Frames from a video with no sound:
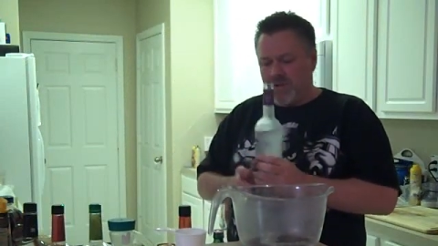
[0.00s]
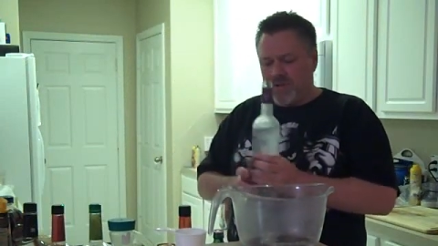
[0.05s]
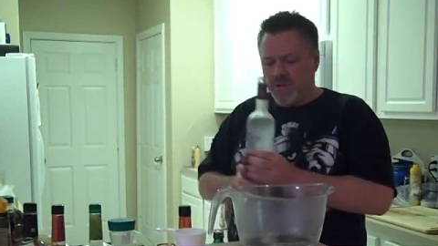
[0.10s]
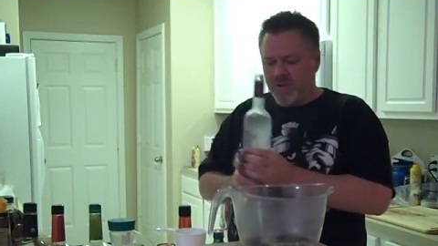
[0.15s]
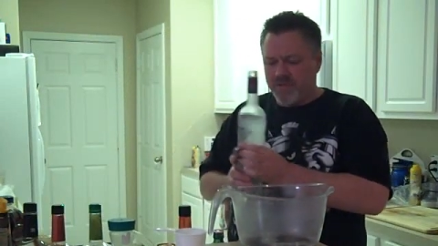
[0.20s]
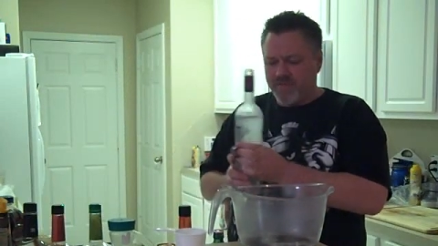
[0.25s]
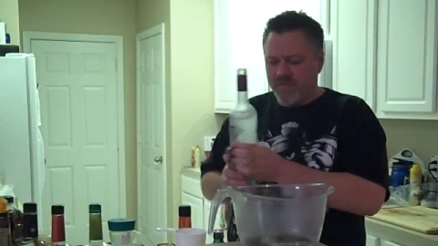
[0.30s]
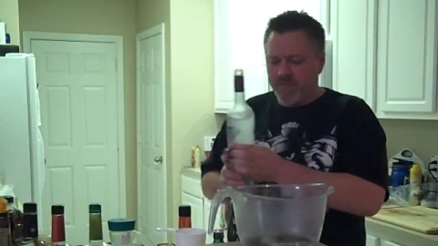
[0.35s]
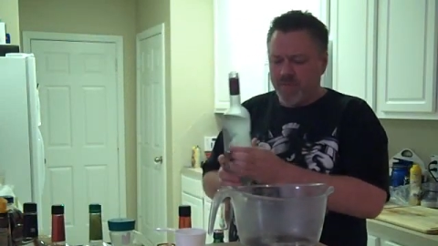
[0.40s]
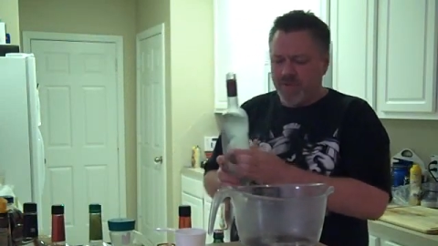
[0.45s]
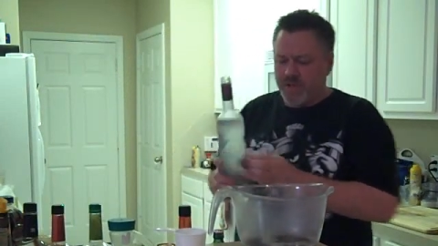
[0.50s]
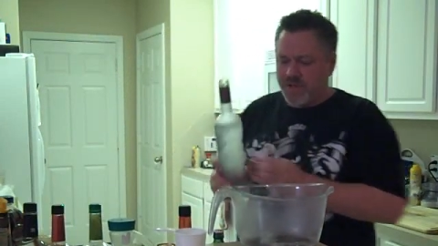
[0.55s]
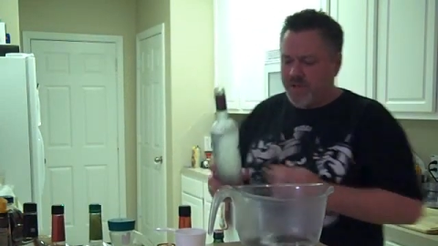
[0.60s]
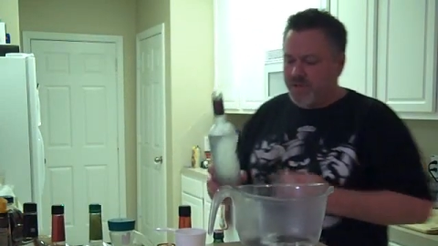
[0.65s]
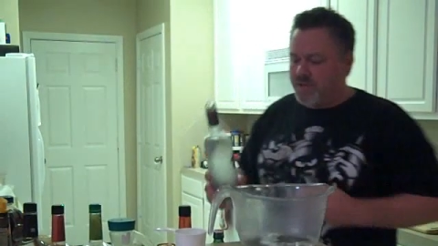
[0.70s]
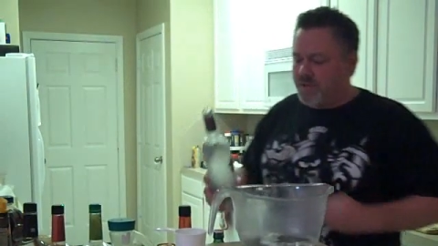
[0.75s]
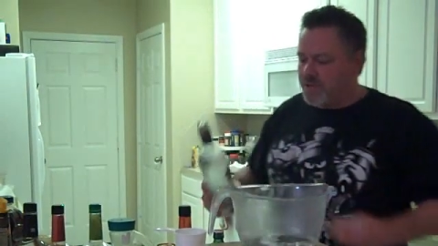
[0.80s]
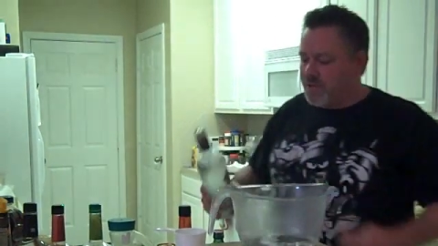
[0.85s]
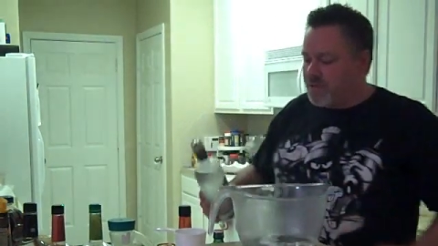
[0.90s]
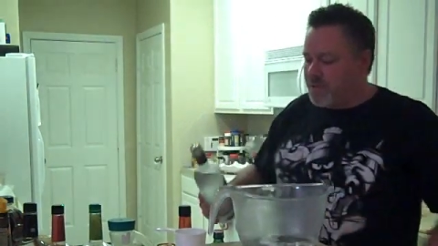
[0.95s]
but none of them
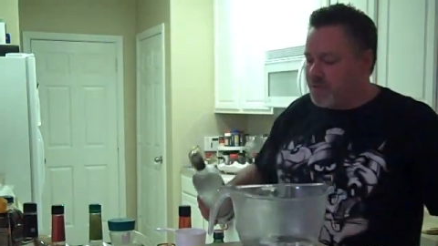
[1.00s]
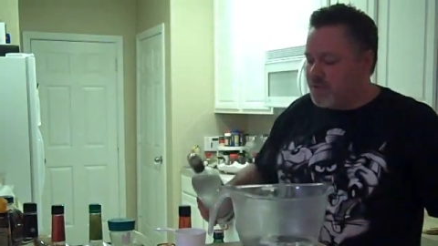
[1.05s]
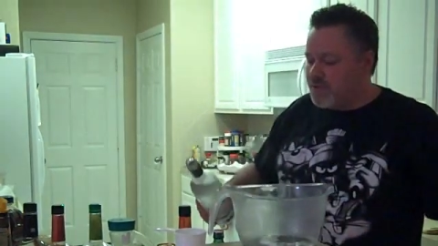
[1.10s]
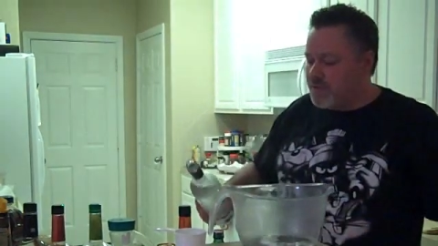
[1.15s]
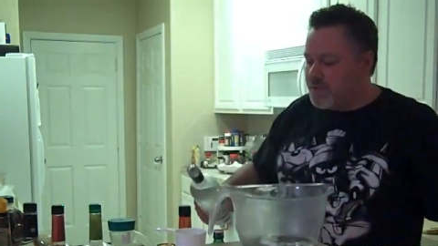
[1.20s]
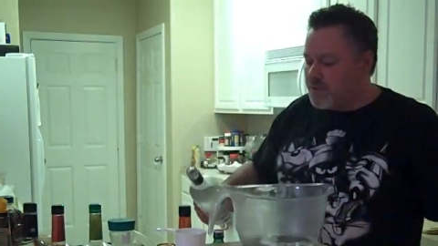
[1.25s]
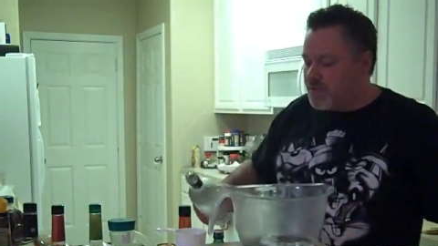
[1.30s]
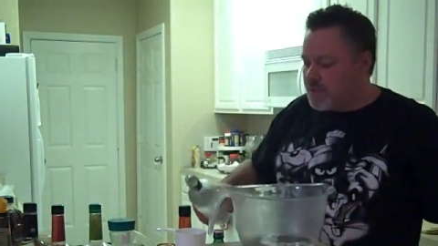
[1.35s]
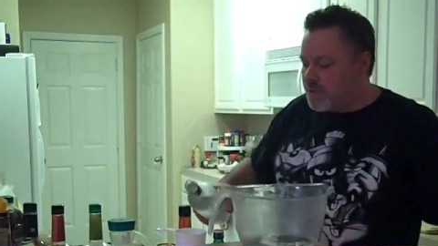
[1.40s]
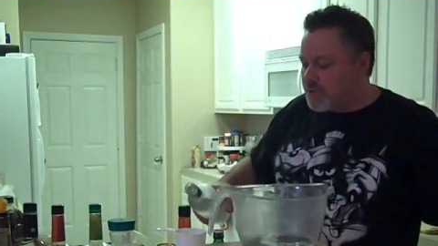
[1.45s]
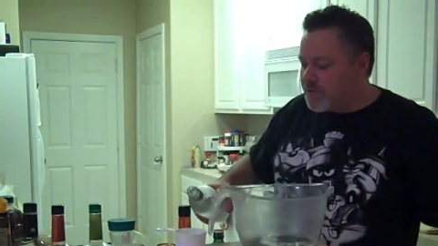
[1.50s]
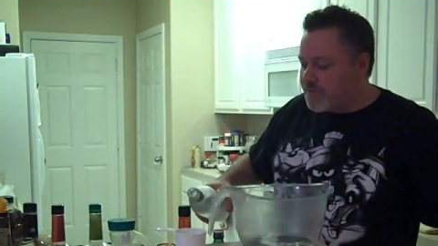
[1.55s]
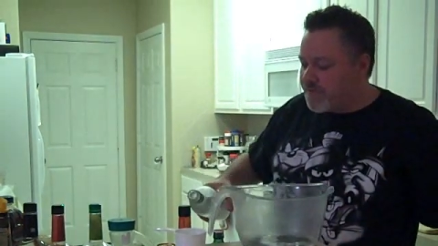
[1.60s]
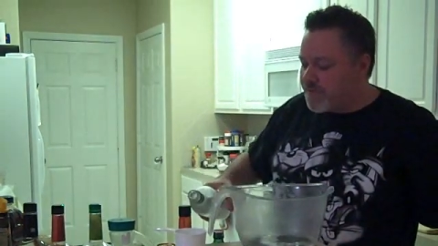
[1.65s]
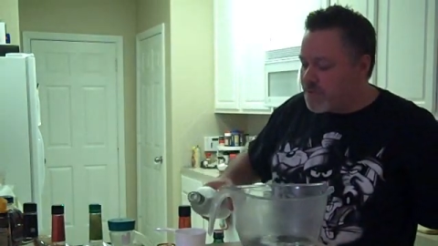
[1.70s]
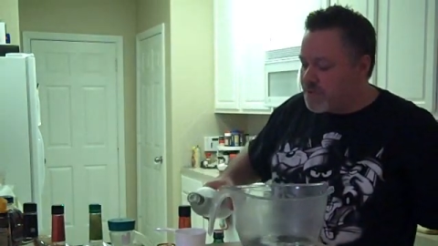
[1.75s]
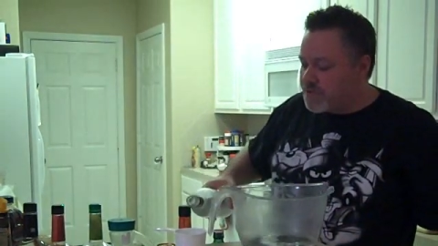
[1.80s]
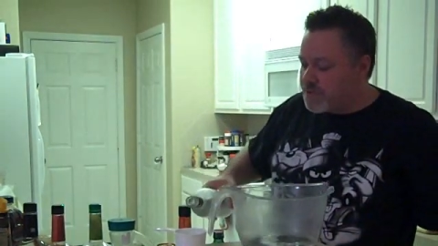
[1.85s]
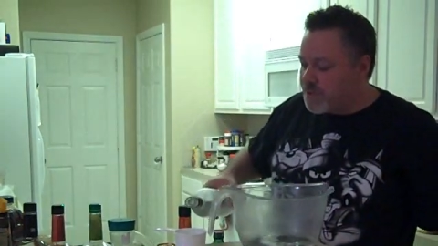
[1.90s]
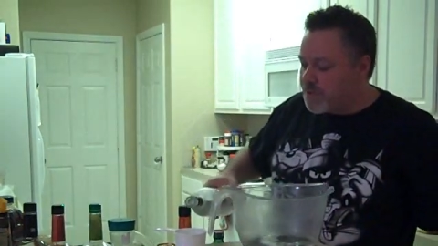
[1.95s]
taste as good as this one as
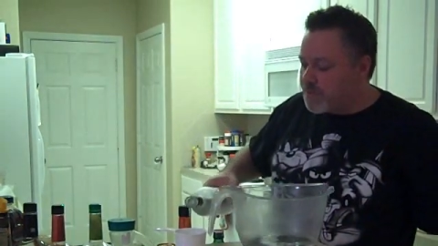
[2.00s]
far as